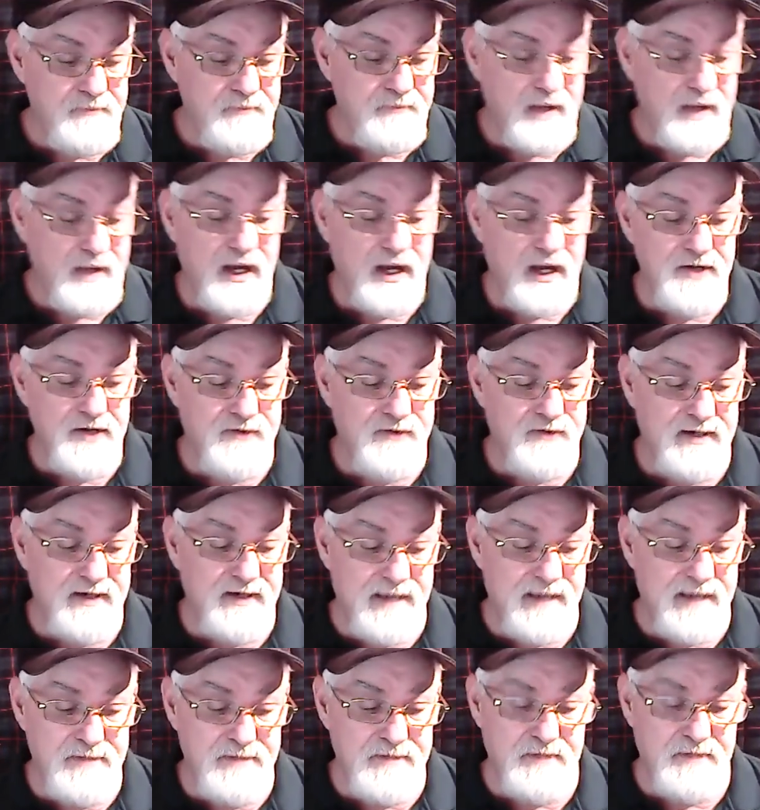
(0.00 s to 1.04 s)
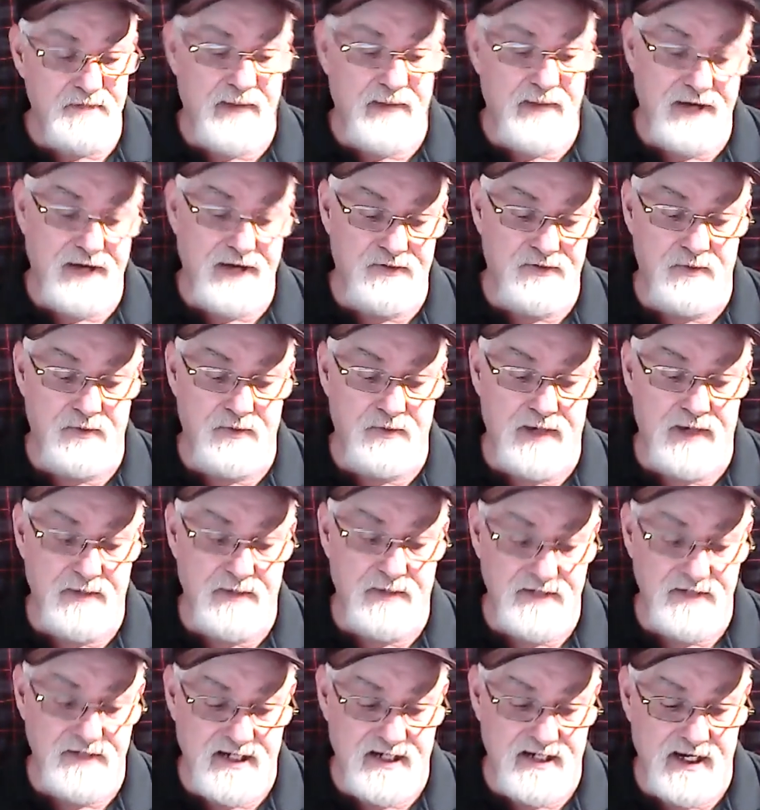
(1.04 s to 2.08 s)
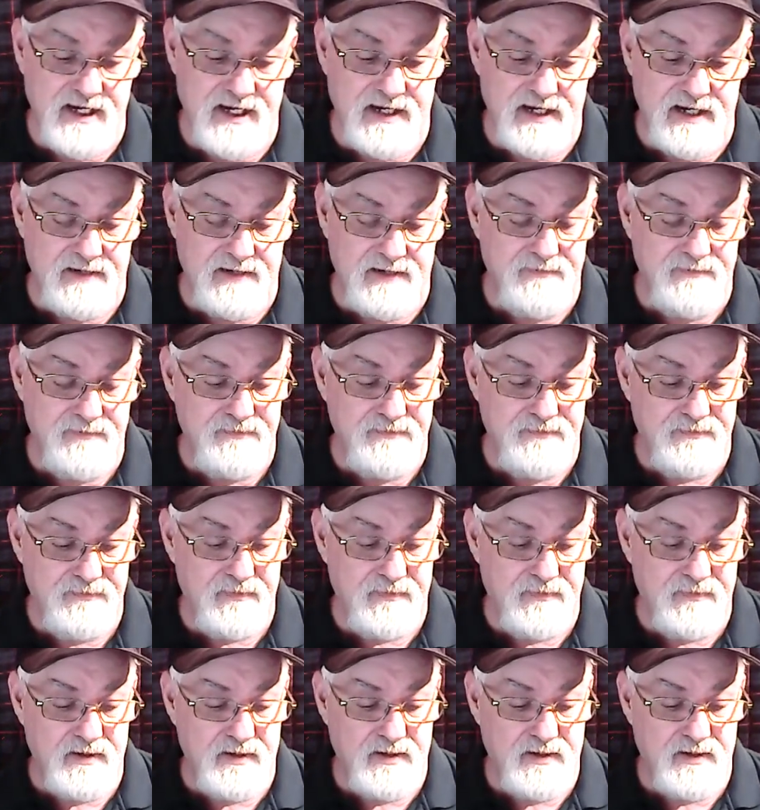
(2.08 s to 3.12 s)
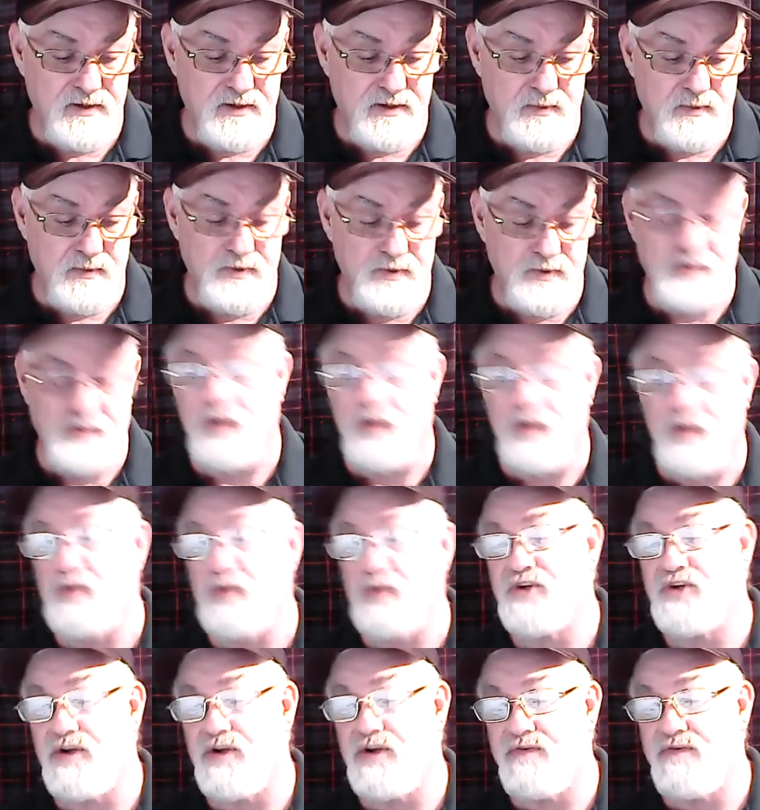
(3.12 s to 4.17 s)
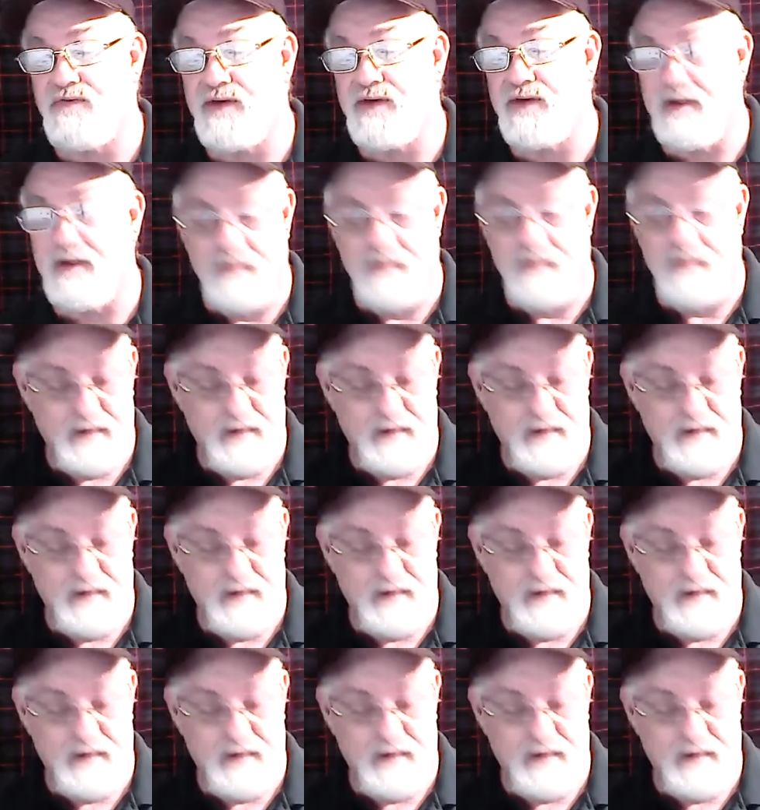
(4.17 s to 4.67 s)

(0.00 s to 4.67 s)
I drank that much petrol when I was a kid because we used to go siphoning